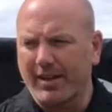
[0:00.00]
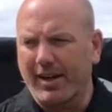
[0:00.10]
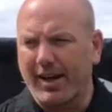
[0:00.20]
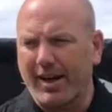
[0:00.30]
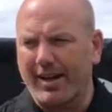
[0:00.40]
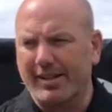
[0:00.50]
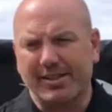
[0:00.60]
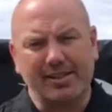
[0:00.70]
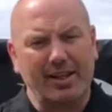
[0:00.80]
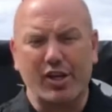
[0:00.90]

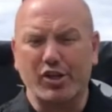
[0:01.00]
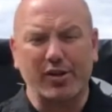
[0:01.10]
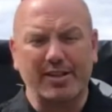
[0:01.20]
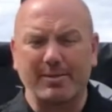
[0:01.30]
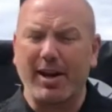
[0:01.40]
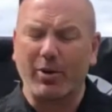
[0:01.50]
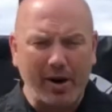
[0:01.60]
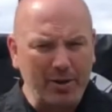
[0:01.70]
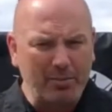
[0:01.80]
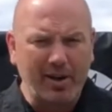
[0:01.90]
Cilantro, doesn't matter
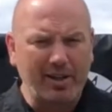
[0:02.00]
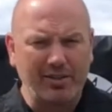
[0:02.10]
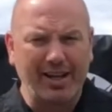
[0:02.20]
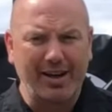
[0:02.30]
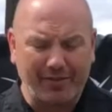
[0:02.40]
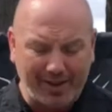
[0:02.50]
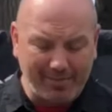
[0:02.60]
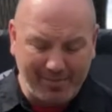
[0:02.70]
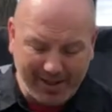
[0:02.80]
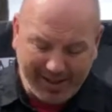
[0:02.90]
where the market you get it
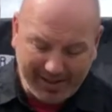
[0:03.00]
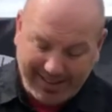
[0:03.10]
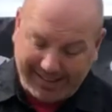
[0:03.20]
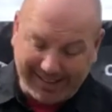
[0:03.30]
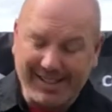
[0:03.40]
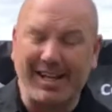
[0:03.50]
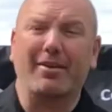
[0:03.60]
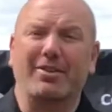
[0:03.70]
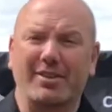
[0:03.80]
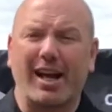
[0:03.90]
from. At least
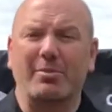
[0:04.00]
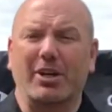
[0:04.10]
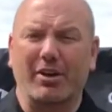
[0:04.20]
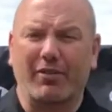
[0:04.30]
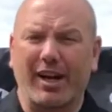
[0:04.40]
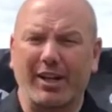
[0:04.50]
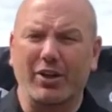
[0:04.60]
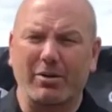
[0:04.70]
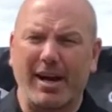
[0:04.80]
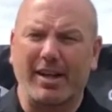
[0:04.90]
half the time you're going to find a
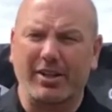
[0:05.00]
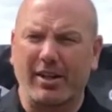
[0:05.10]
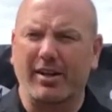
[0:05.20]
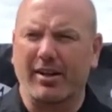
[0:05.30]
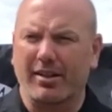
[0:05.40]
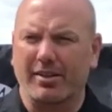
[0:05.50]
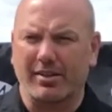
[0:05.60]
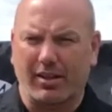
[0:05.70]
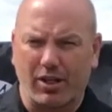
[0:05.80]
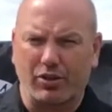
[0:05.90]
good amount of dirt on the
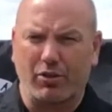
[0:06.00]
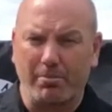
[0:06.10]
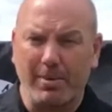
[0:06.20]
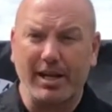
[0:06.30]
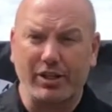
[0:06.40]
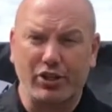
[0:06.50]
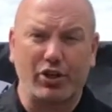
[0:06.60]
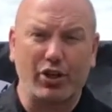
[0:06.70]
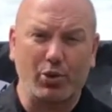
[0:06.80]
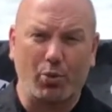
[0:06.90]
cilantro. Make
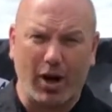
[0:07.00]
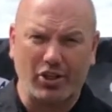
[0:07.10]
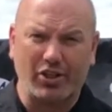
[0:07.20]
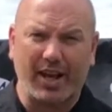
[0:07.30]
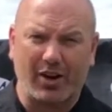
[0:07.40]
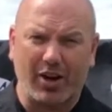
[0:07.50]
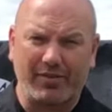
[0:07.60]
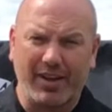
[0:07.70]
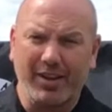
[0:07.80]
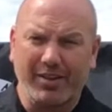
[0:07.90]
sure you wash that off
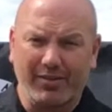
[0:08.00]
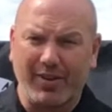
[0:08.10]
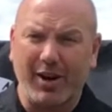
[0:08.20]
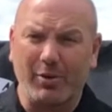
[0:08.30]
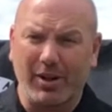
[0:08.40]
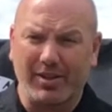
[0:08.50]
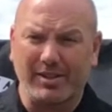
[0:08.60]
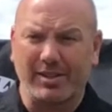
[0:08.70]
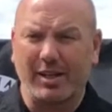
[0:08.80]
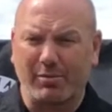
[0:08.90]
very well in a
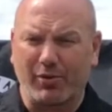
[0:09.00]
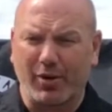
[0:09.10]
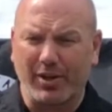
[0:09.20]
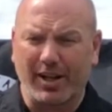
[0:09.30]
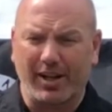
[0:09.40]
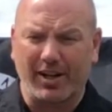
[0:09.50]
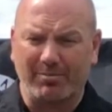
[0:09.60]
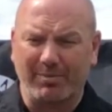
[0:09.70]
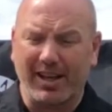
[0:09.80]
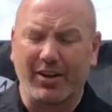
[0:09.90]
sink before you cut it
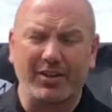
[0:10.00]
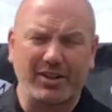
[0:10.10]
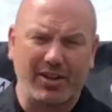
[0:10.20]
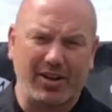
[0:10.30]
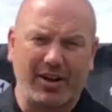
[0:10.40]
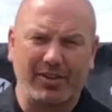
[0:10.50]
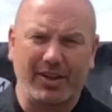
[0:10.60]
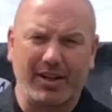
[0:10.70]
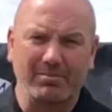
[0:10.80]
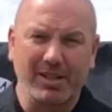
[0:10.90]
up. Get all the dirt off of
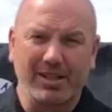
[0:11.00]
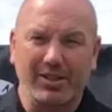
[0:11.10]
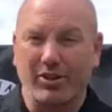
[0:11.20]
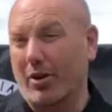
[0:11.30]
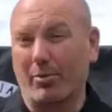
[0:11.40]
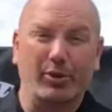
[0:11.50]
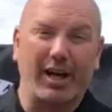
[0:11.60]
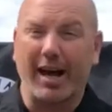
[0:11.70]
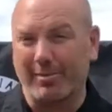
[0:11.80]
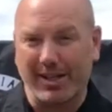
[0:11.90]
there. Dirt will
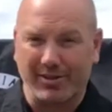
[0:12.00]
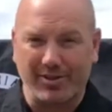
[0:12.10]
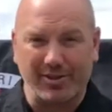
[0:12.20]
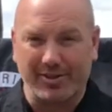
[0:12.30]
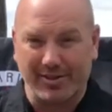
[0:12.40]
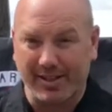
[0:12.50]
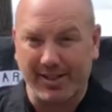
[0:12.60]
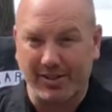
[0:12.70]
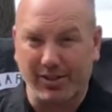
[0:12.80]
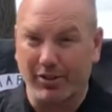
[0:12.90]
not make your salsa
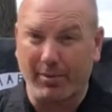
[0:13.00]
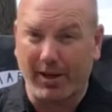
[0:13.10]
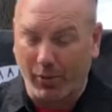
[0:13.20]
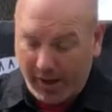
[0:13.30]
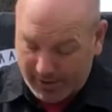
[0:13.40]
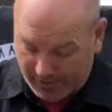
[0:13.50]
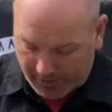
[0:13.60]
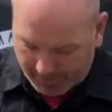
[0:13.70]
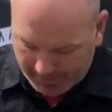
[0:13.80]
taste good no matter where it's from.